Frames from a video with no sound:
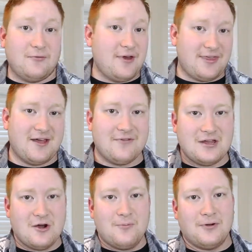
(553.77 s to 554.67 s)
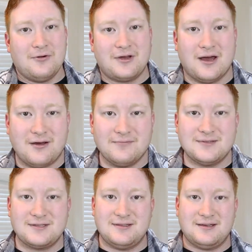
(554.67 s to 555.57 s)
With every GoPro
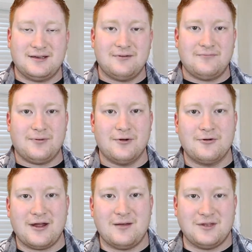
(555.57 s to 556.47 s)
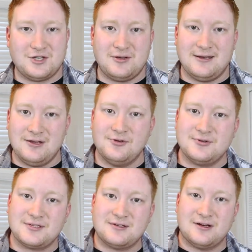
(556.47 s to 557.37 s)
comes the program that you can
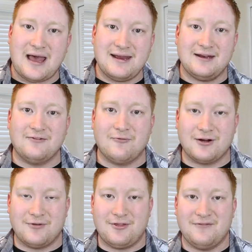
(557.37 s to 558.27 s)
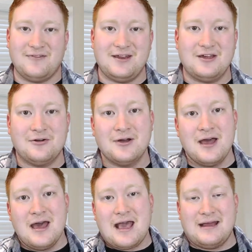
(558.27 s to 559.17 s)
use to edit and work with your video,
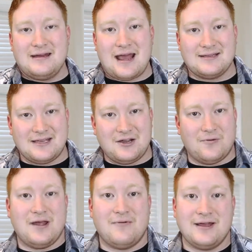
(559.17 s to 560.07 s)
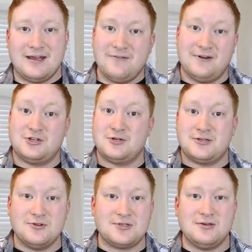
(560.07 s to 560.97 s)
and it has a great way to even
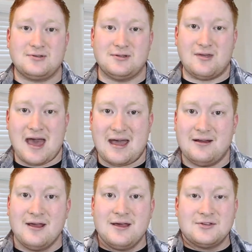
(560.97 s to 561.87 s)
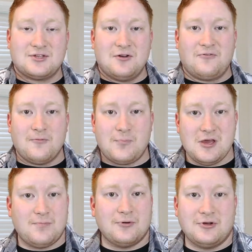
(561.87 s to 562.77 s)
introduce you to that. So for
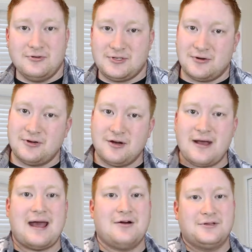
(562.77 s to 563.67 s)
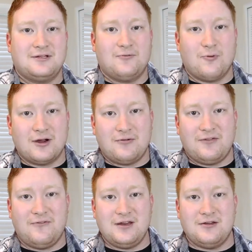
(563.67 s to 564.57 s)
people who don't know how to work
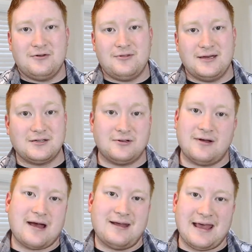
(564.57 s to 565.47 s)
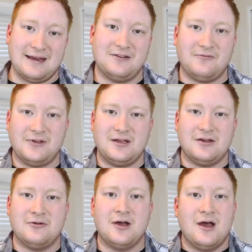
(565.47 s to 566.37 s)
with video, they don't know how to edit
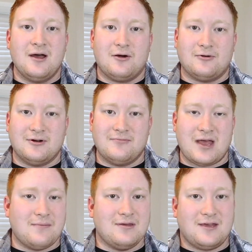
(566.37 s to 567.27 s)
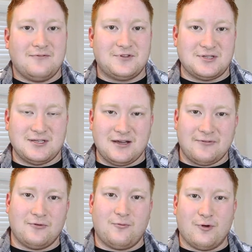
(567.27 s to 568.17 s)
video, or maybe they've just
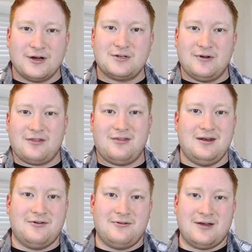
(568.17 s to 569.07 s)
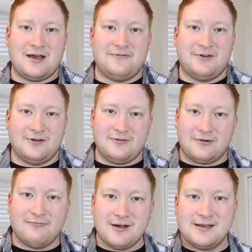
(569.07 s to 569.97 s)
never worked with, kind of a
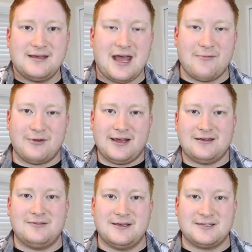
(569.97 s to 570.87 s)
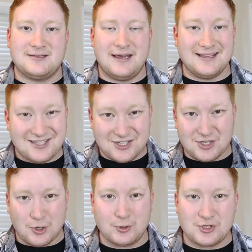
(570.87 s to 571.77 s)
rugged camera like this, it's
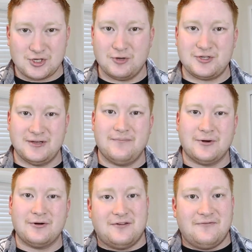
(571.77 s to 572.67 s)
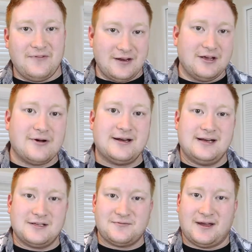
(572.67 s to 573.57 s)
so simple. The video on it
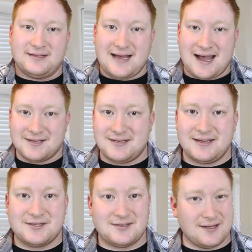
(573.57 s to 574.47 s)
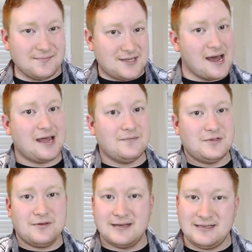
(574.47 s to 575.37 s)
is fantastic. Sometimes
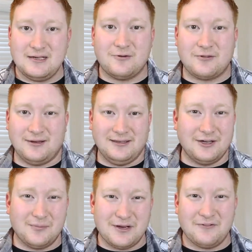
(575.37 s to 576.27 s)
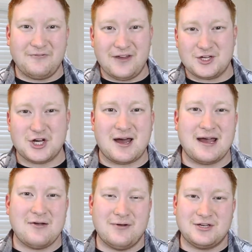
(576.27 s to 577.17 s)
you can deal with a little bit of
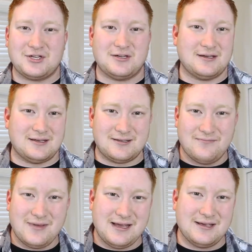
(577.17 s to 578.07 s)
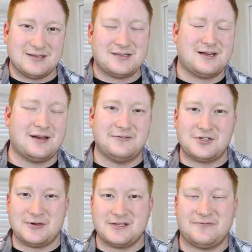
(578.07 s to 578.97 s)
fisheye, which to me is kind of
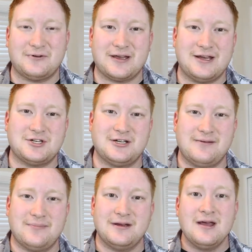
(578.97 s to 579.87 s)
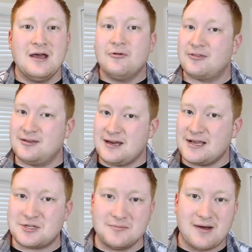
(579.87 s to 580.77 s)
stressful occasionally, but with the
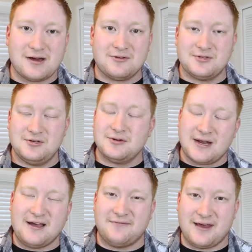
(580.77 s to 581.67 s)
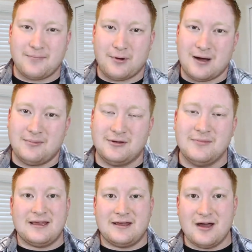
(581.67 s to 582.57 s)
nicer models, you don't have that problem.
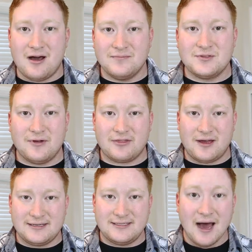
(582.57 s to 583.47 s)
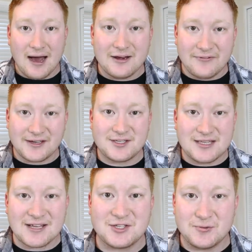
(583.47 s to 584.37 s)
It comes with a ton of
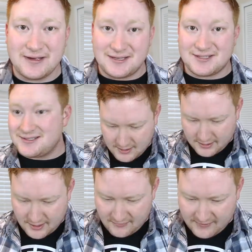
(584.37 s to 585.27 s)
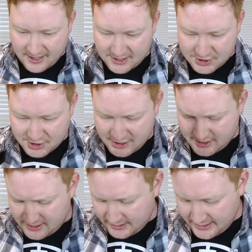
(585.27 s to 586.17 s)
accessories. I've got
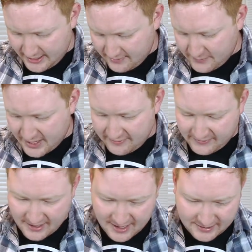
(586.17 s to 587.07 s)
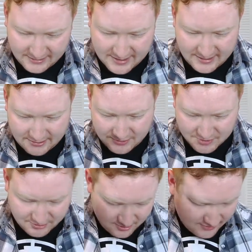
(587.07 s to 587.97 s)
shirt clamp, I've got little
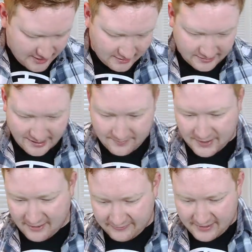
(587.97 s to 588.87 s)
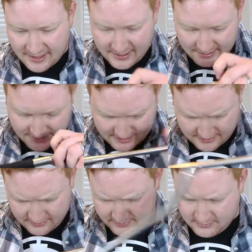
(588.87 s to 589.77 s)
screwy clamp, I've got
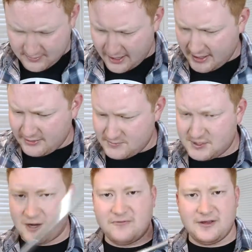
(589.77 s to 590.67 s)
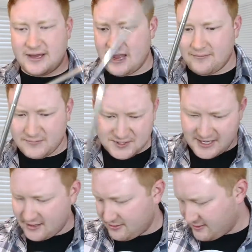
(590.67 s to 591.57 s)
selfie cam
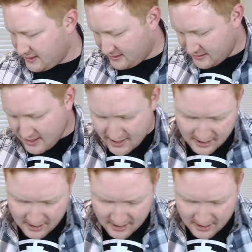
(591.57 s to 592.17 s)
stick thing.